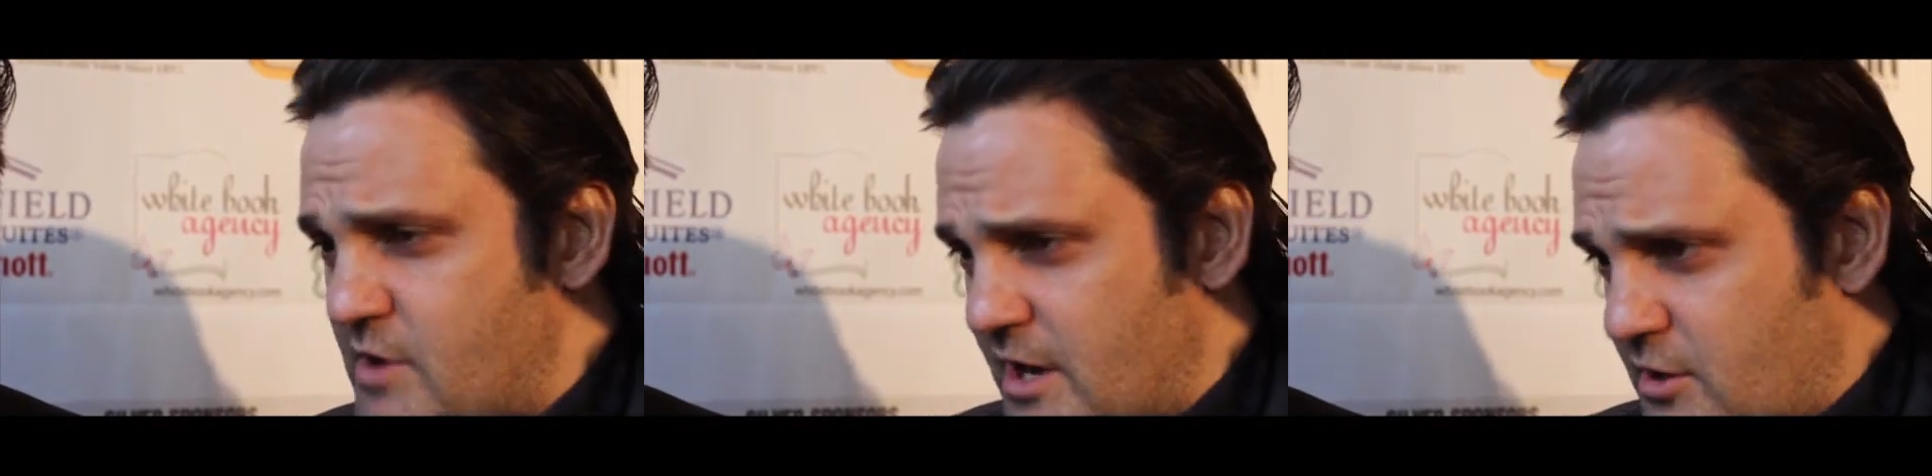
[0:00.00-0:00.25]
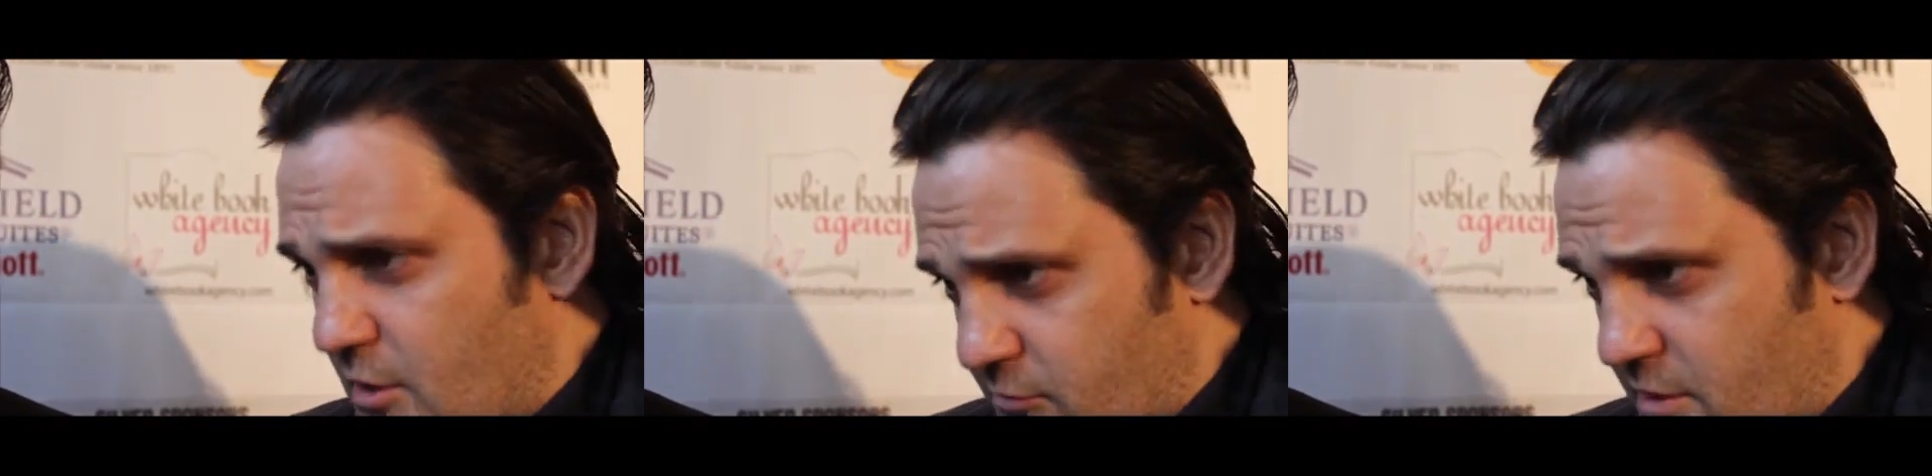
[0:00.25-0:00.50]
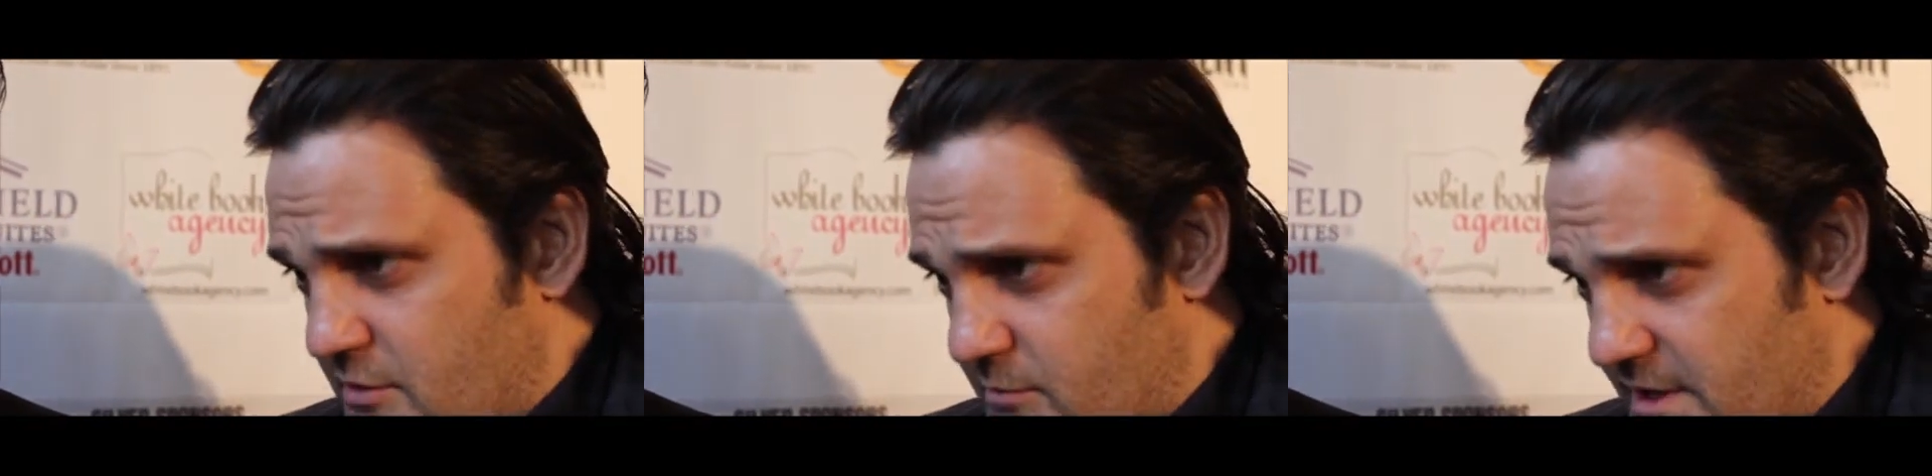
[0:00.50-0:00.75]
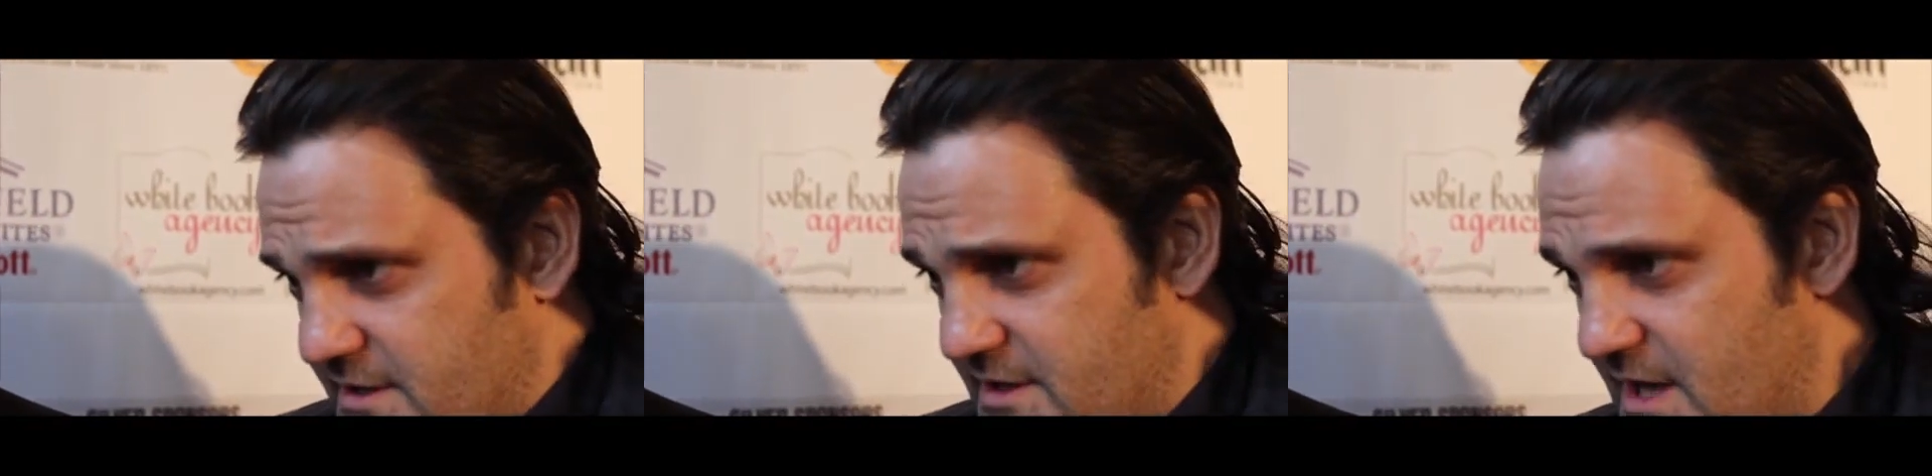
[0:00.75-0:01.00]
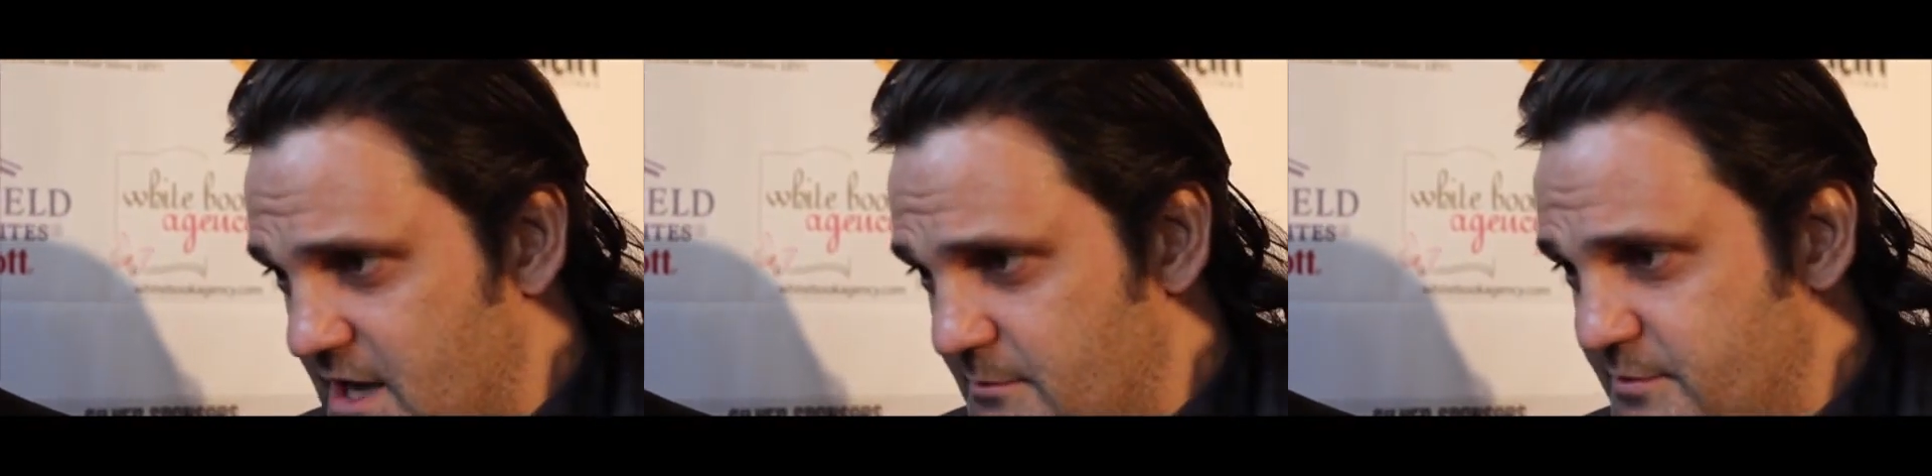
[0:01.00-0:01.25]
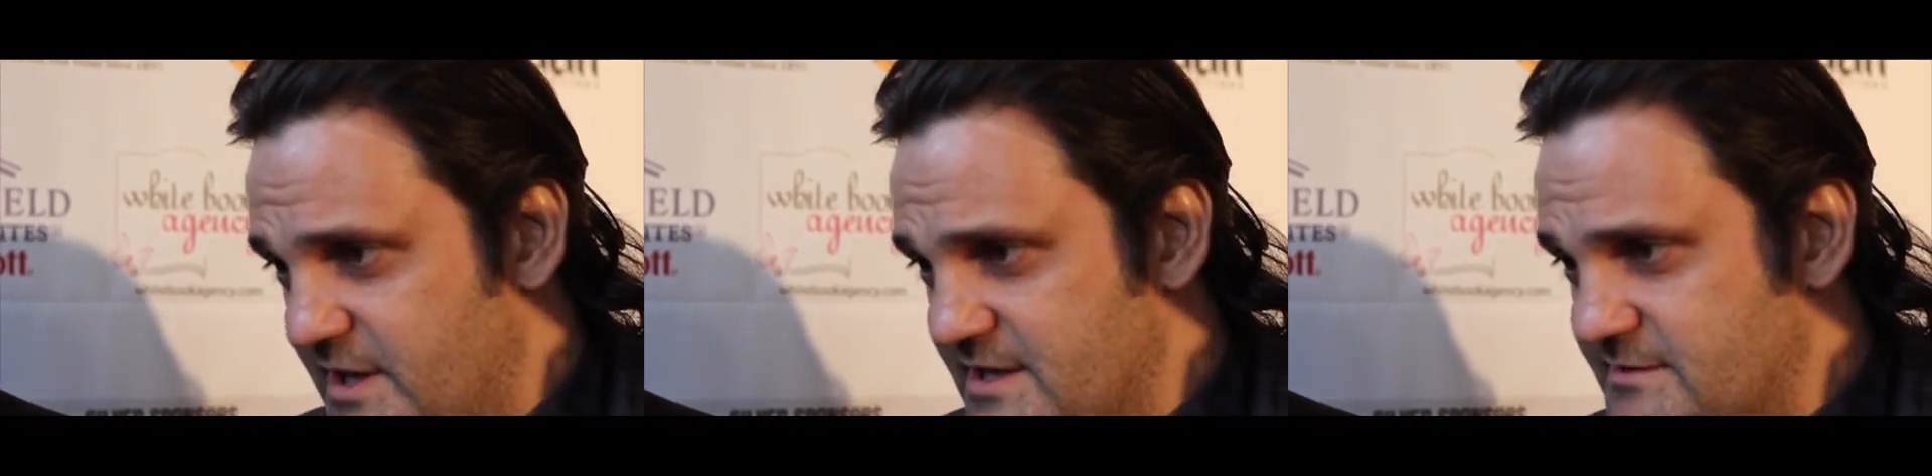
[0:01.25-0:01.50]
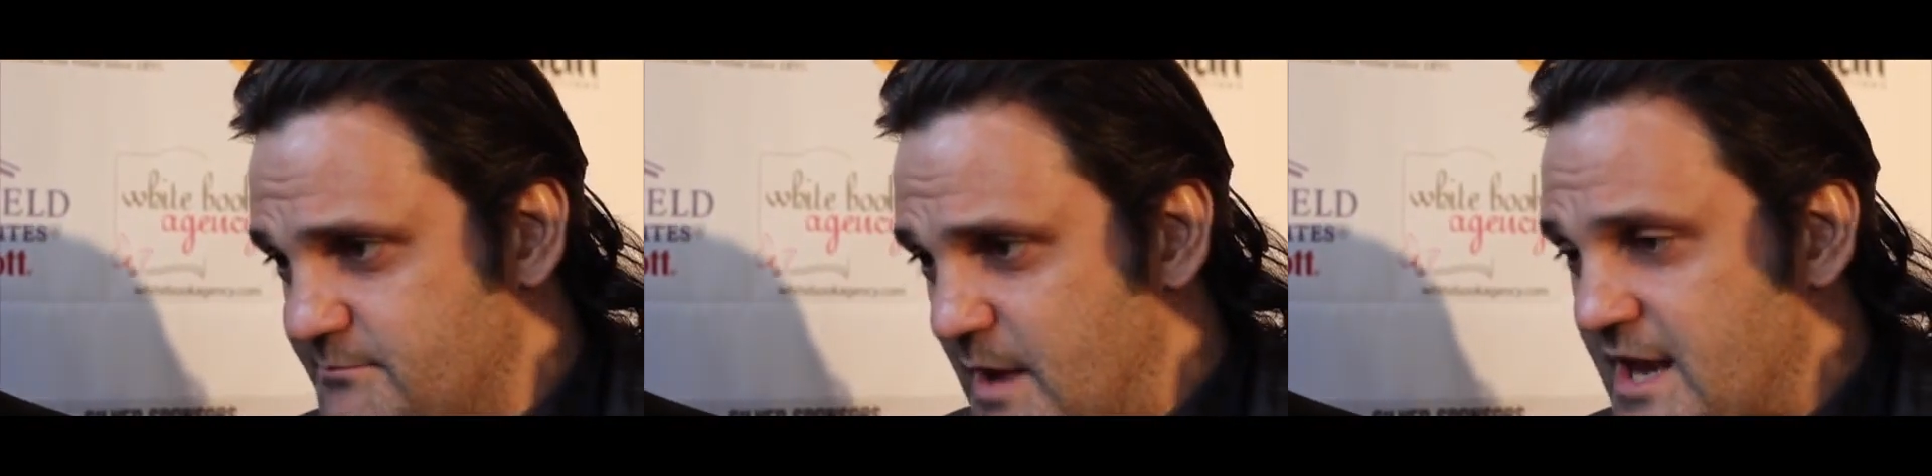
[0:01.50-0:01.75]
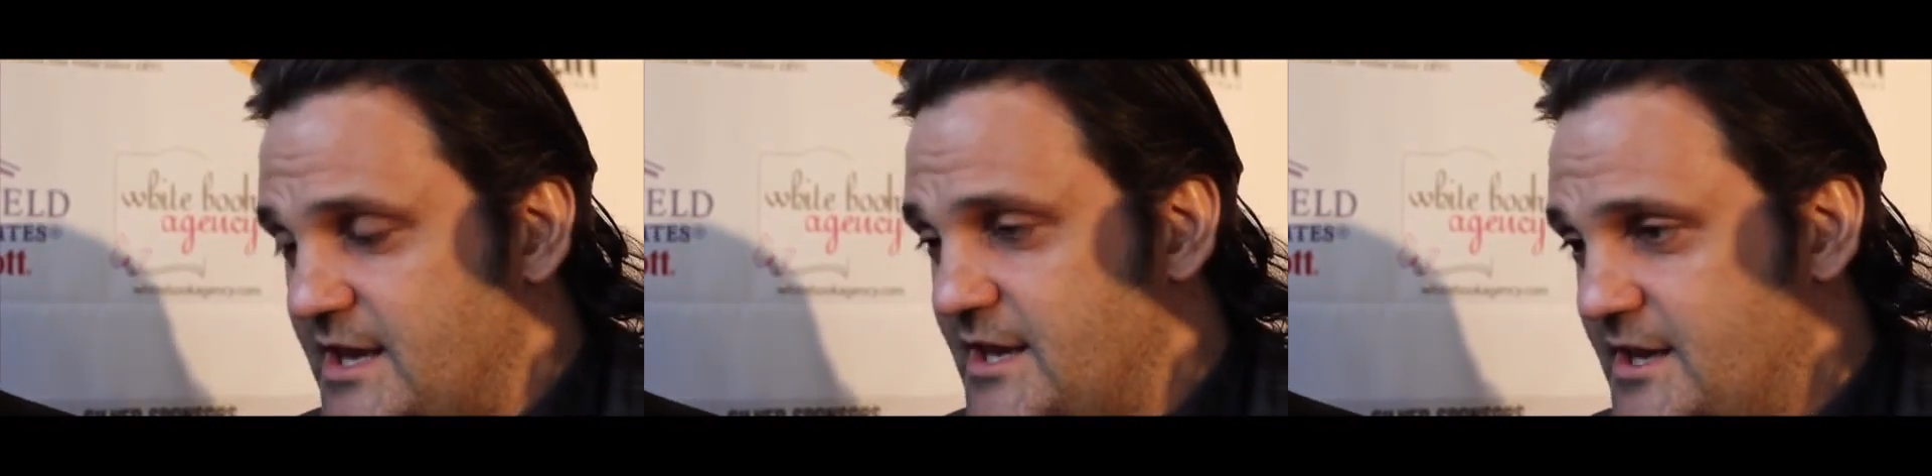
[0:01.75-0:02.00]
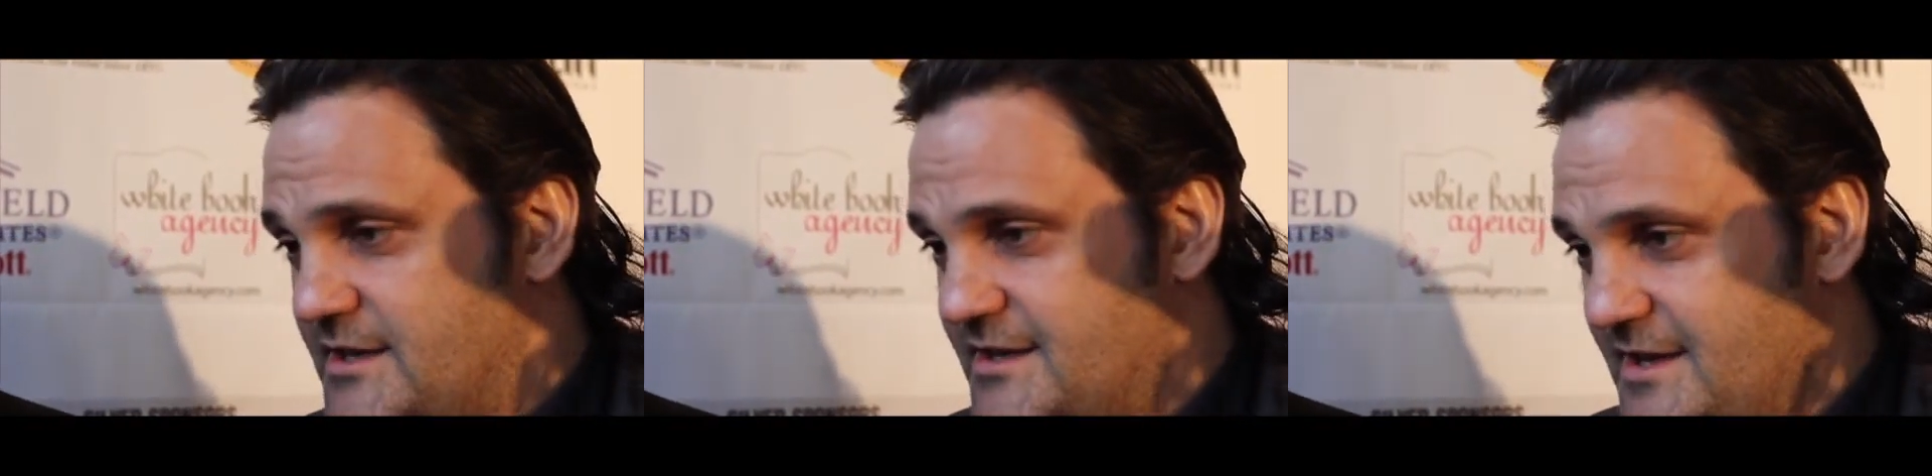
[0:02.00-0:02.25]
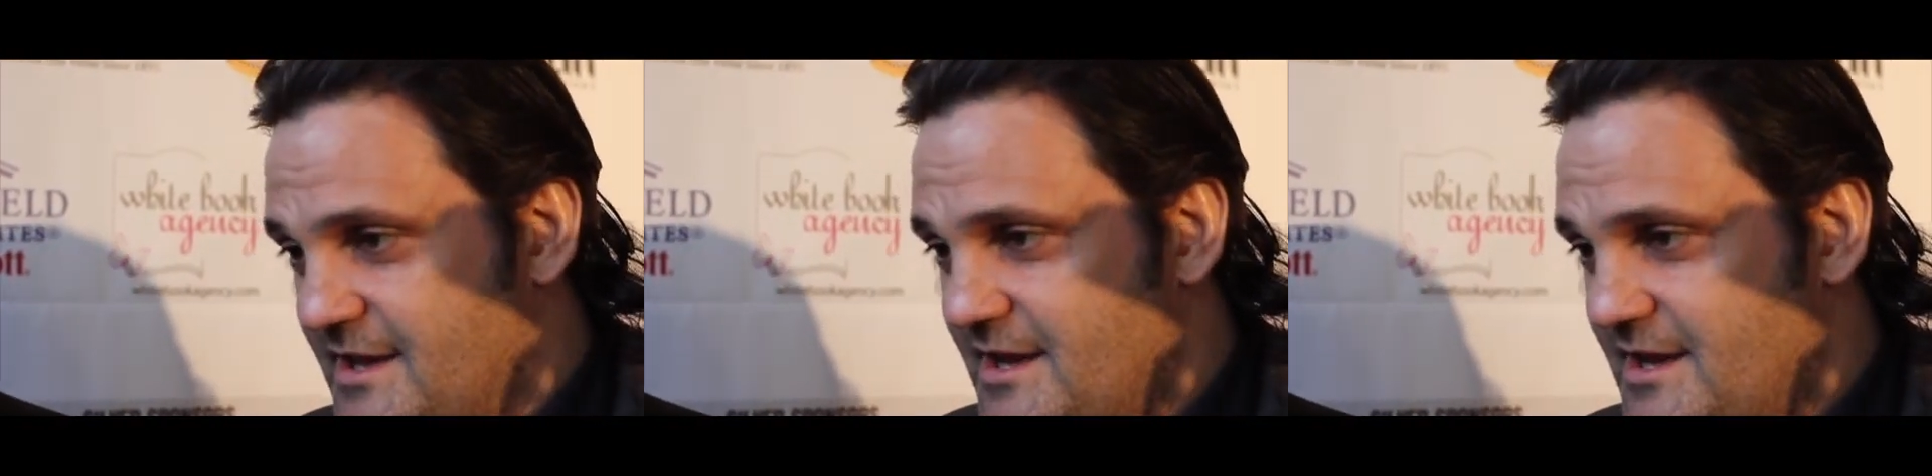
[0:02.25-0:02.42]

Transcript: who I co-wrote it with, uh, plays Mike in it.